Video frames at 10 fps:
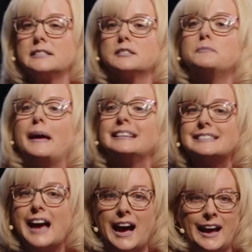to spend
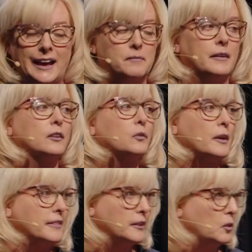time
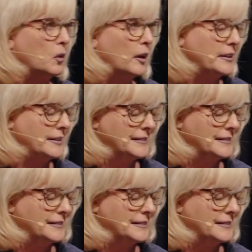with the Lord.